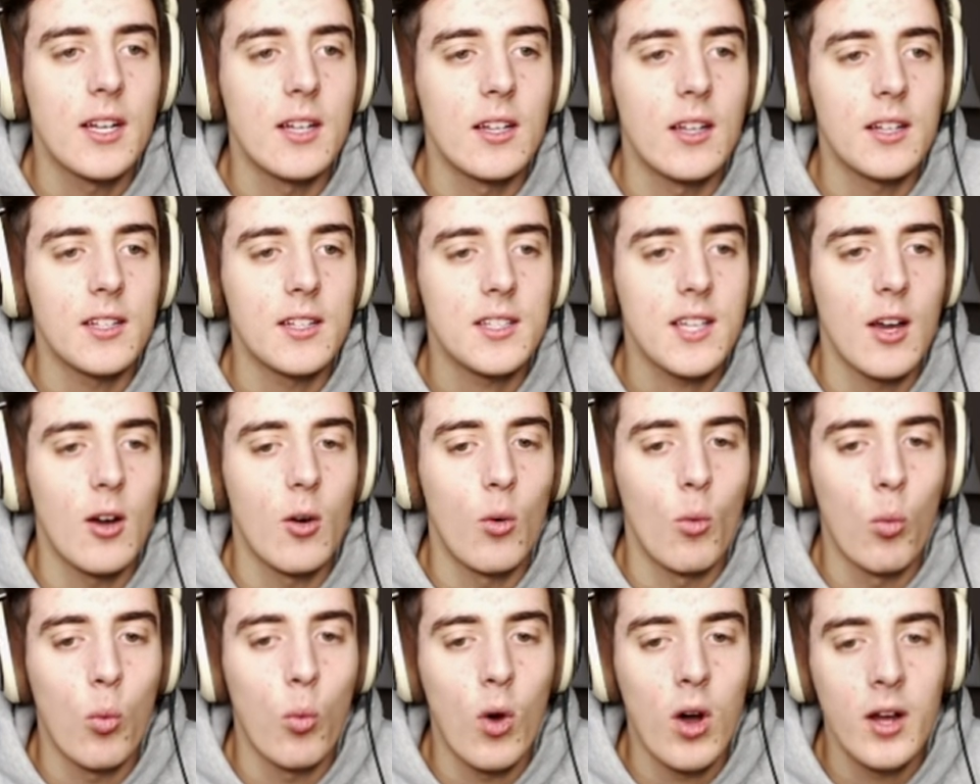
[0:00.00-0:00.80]
Let's get
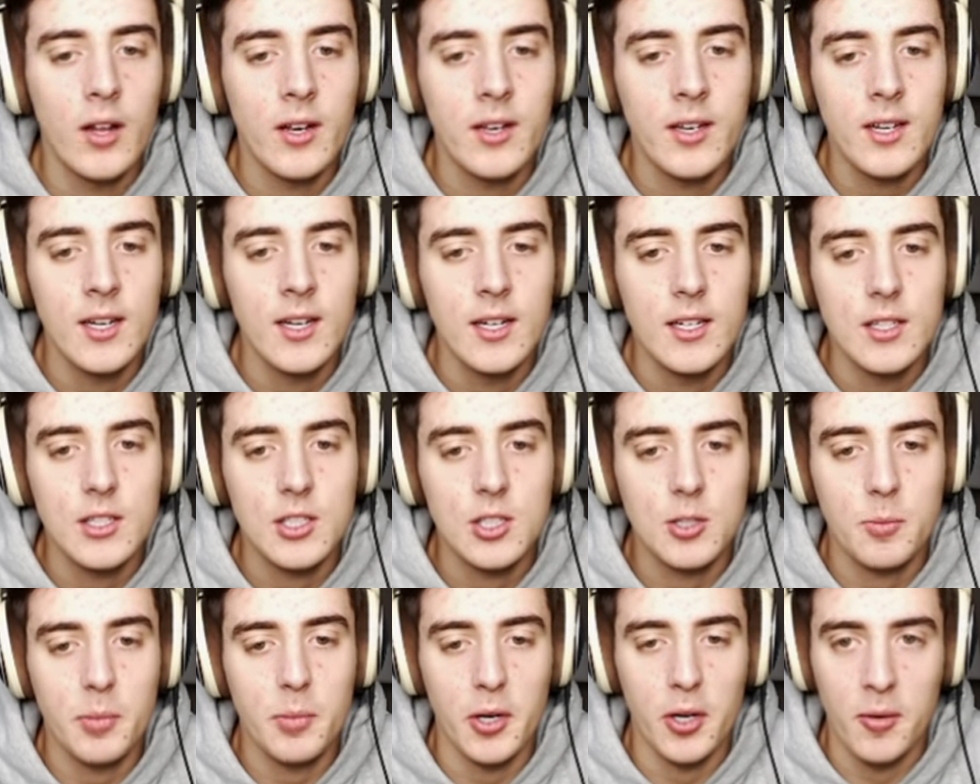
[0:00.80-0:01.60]
one
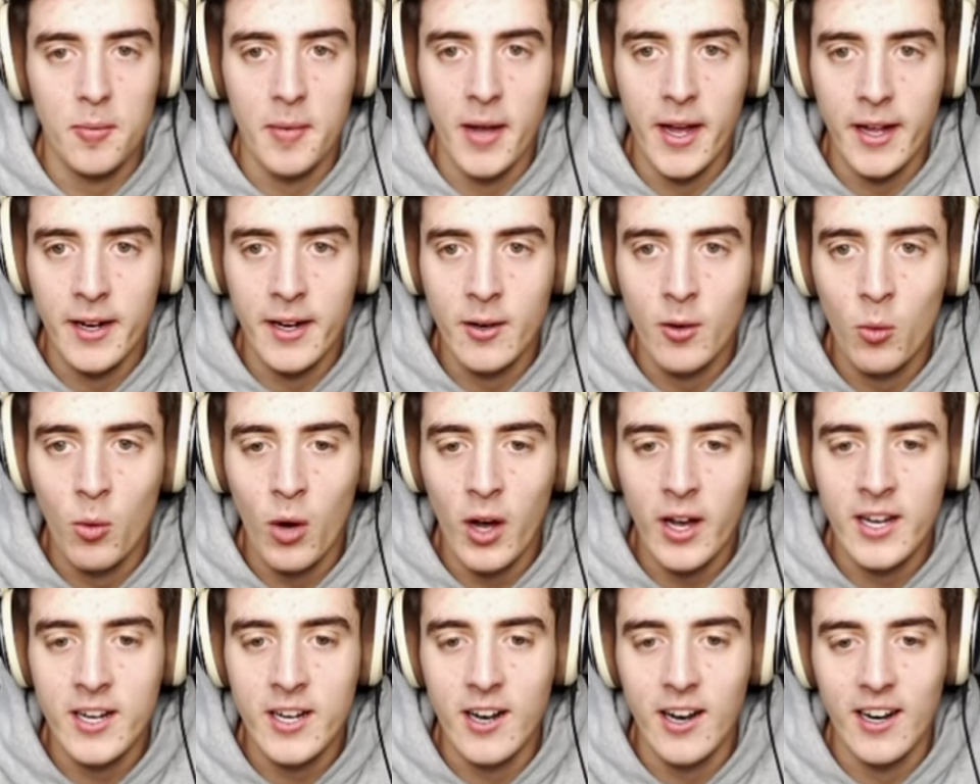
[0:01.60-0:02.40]
spearman,
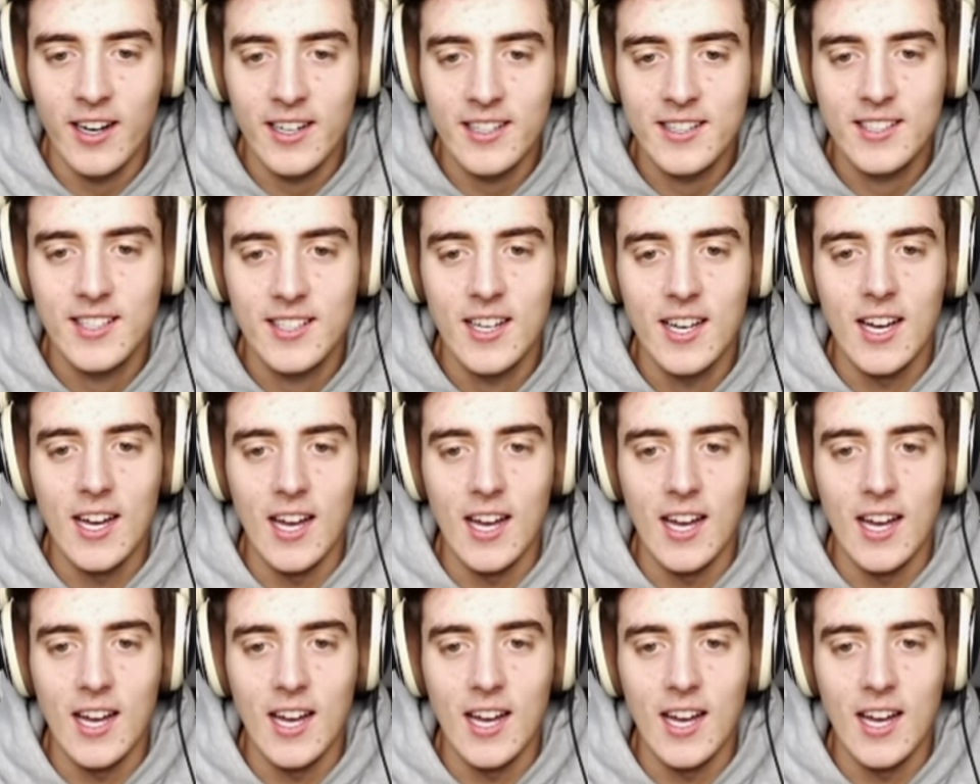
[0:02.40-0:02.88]
why not?